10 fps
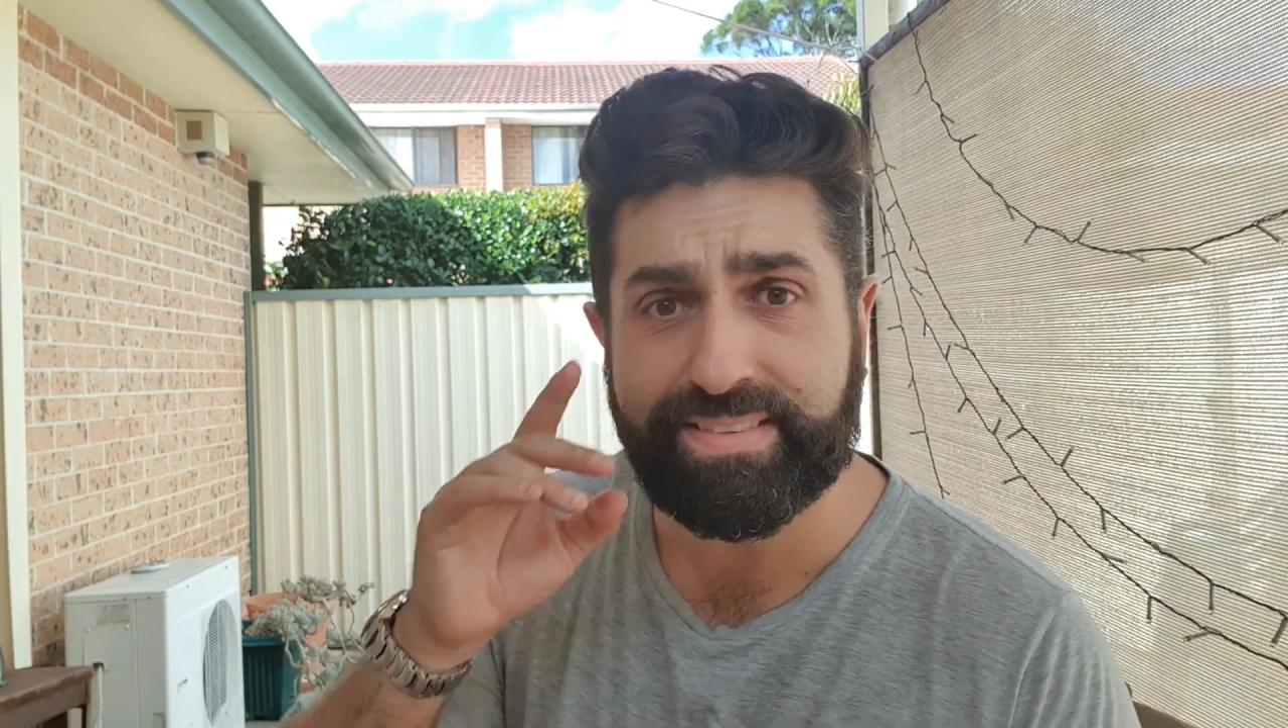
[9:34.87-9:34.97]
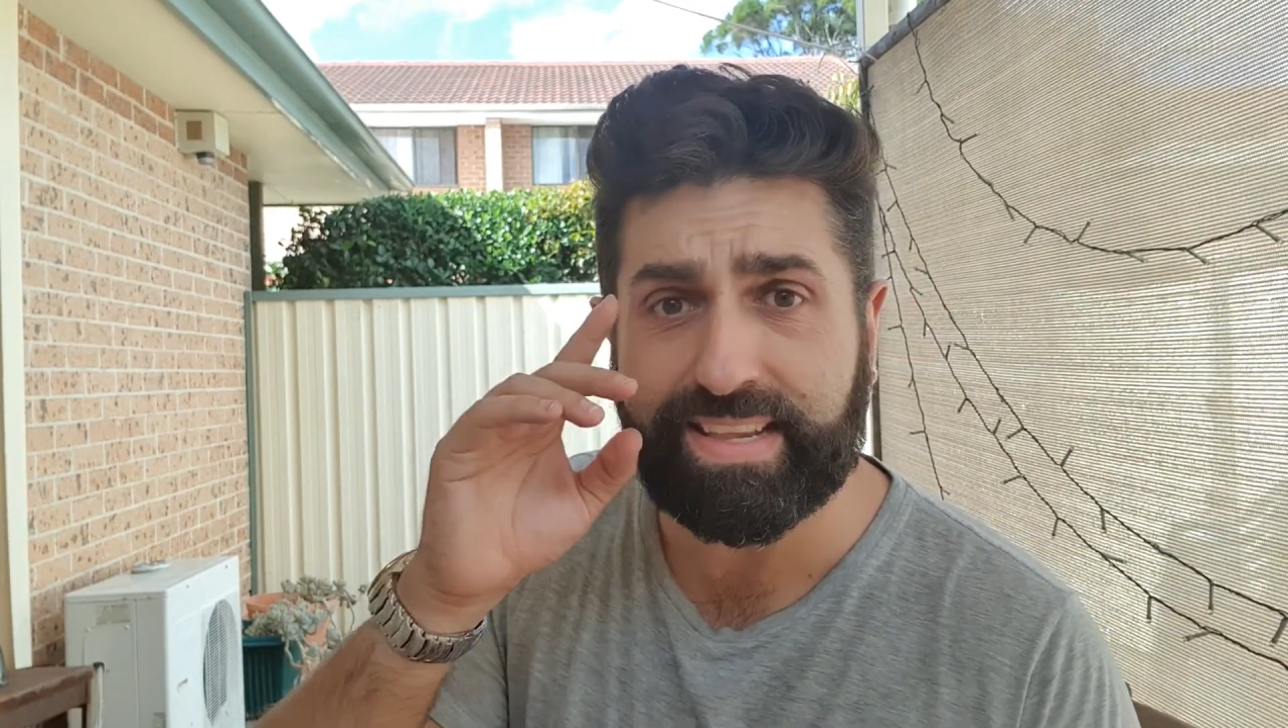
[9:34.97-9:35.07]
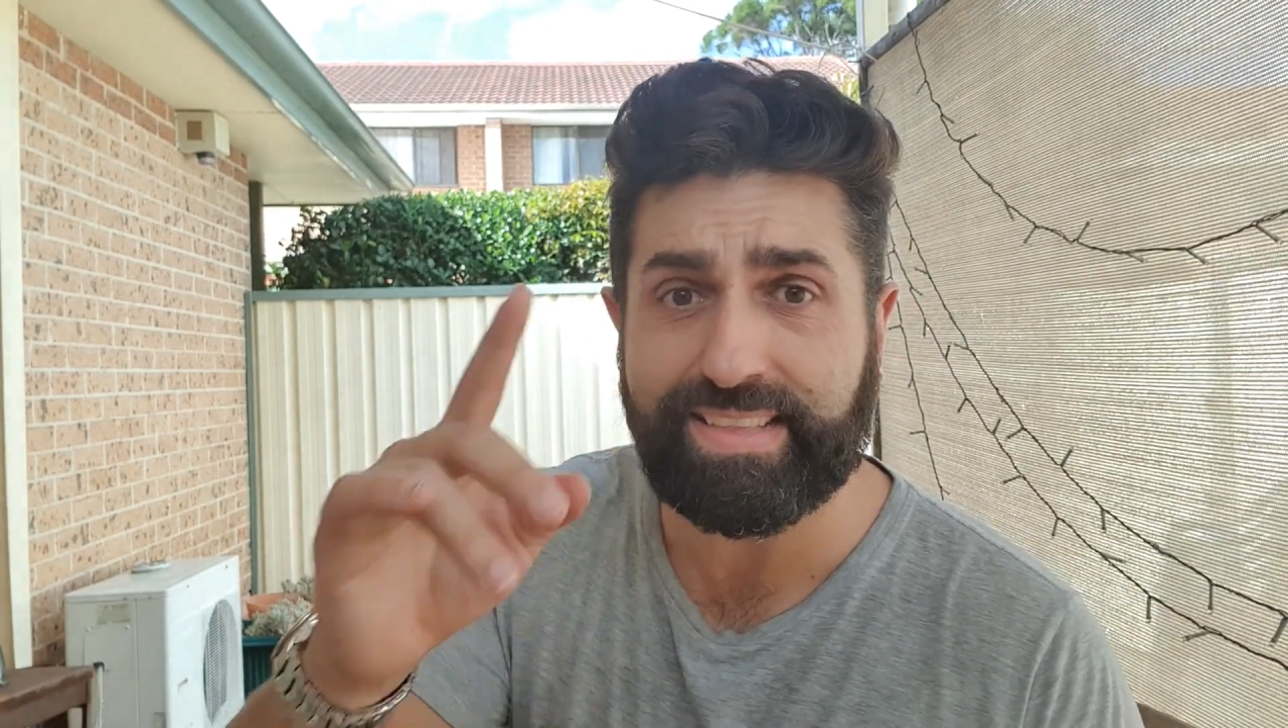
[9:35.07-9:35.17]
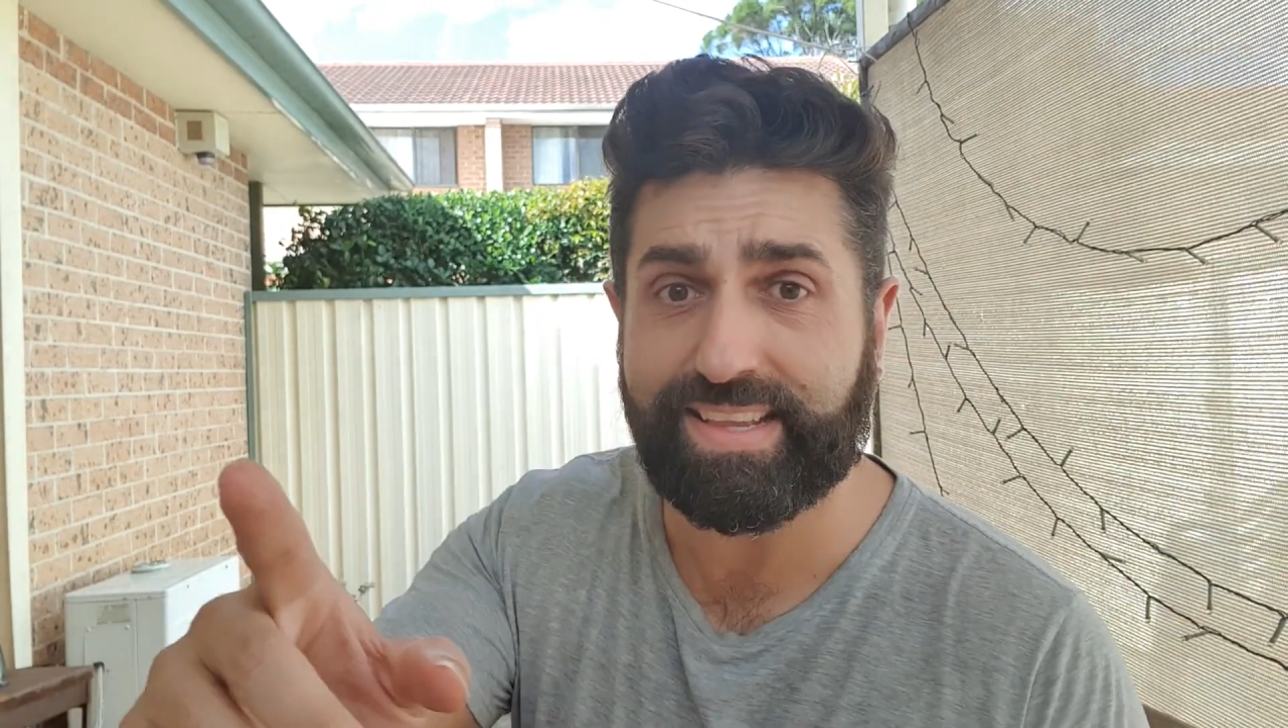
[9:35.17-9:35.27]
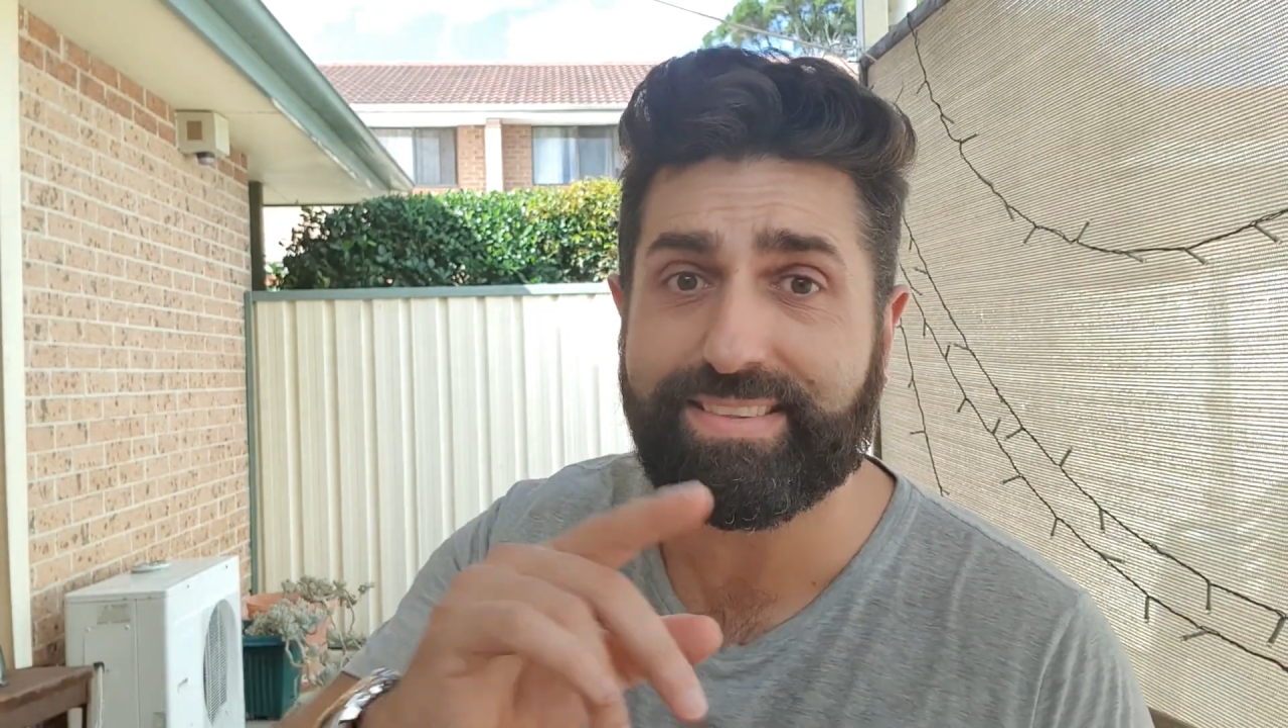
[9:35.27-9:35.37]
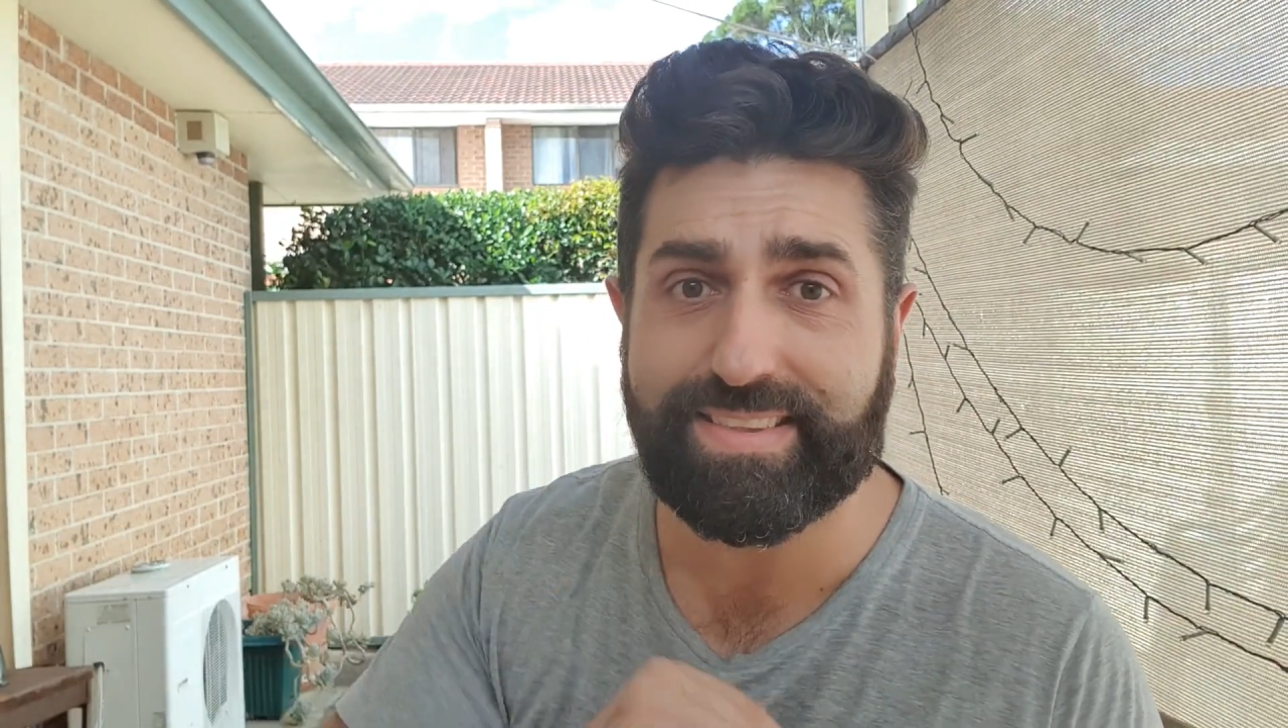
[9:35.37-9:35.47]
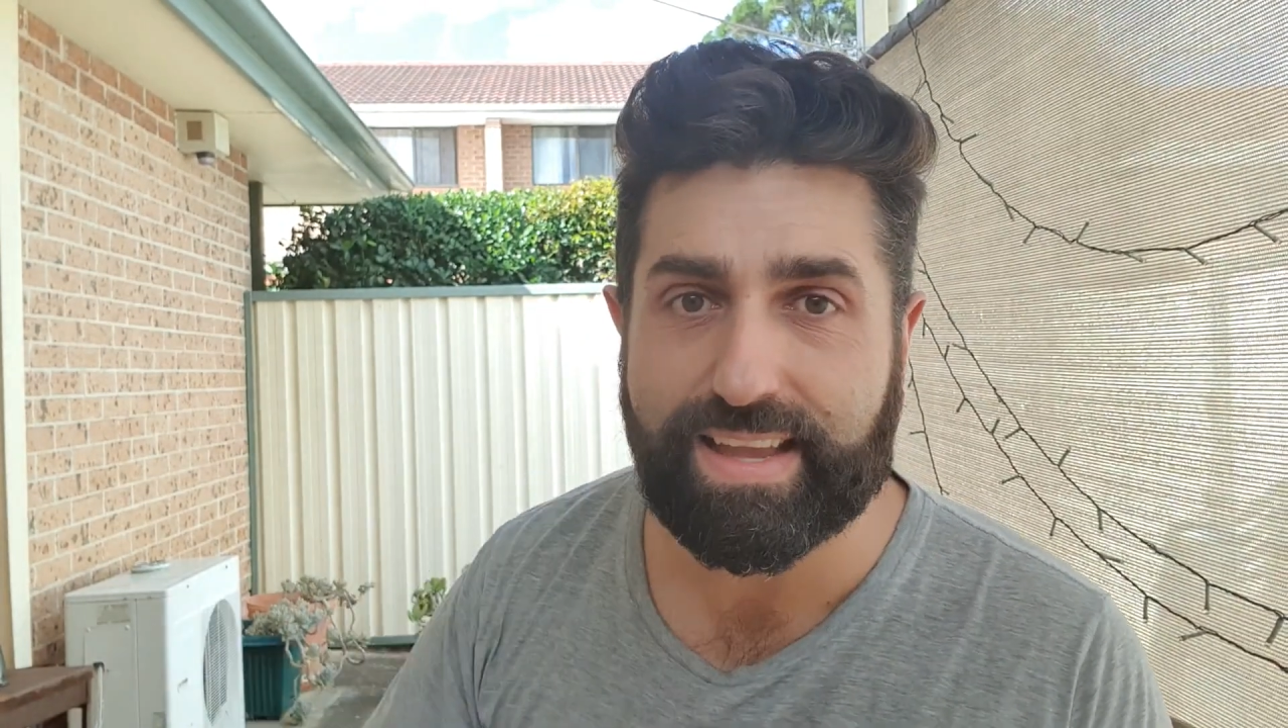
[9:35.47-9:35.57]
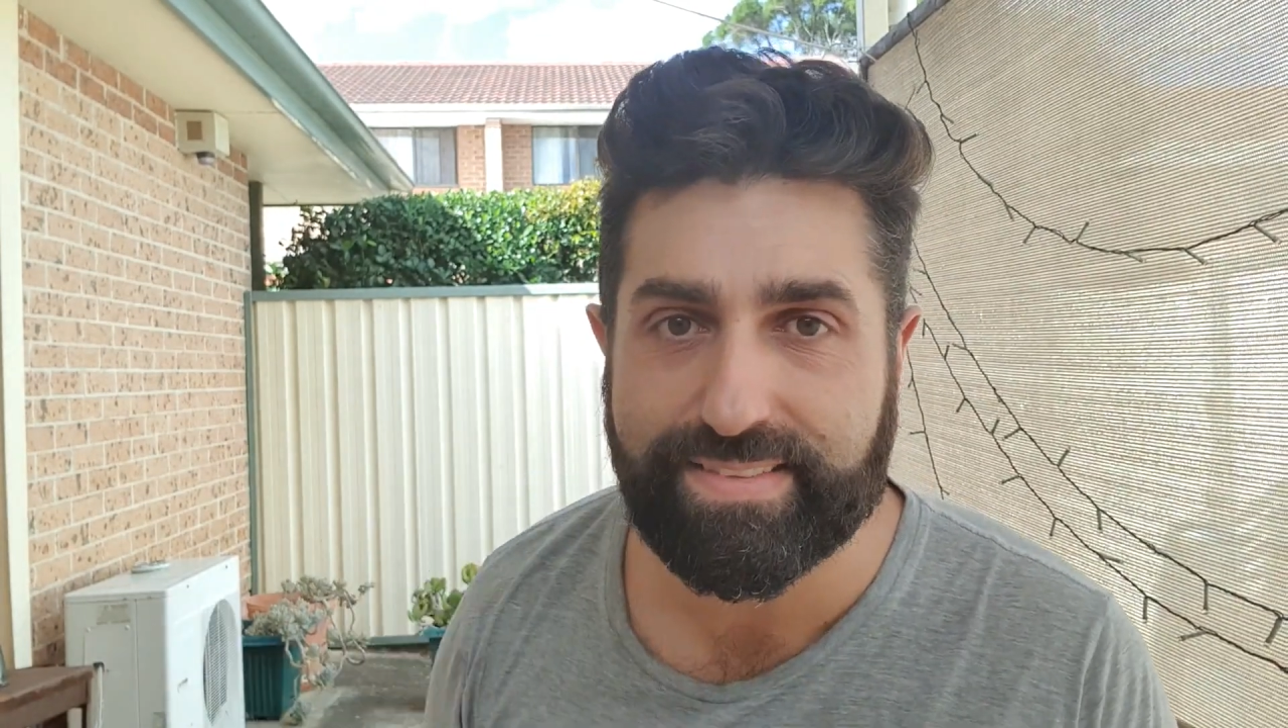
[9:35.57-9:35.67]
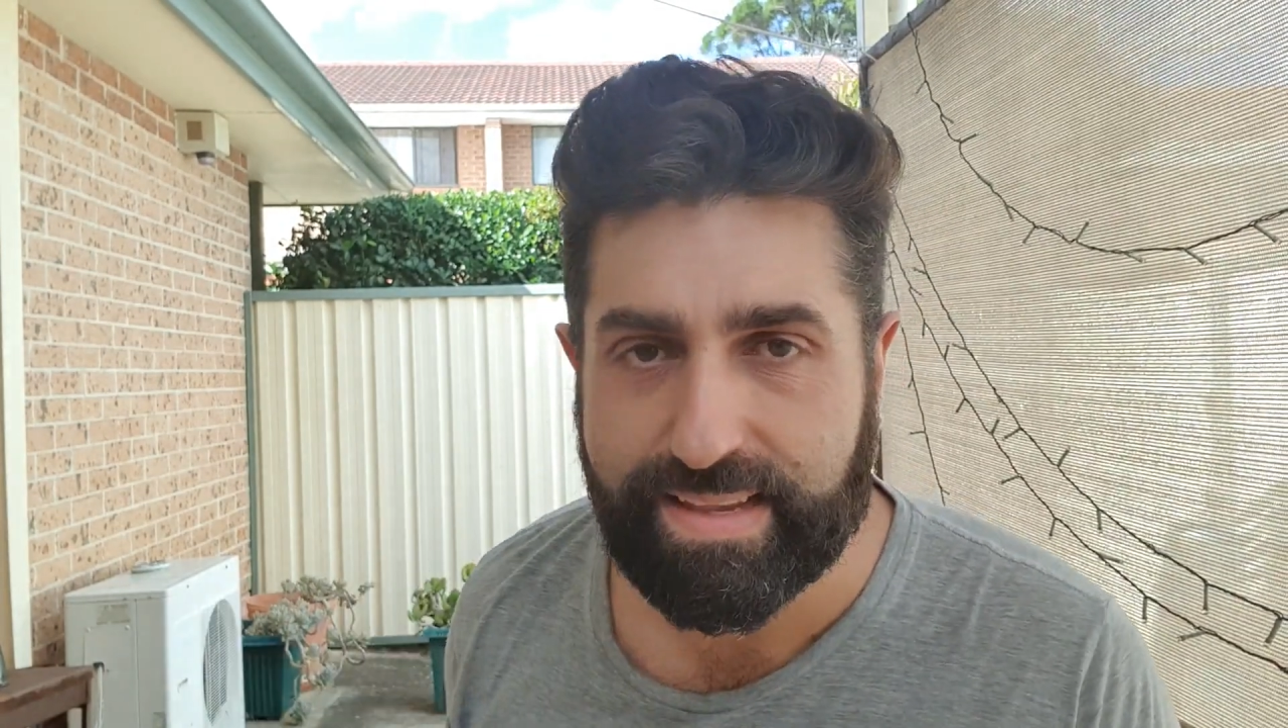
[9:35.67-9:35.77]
seeing the exact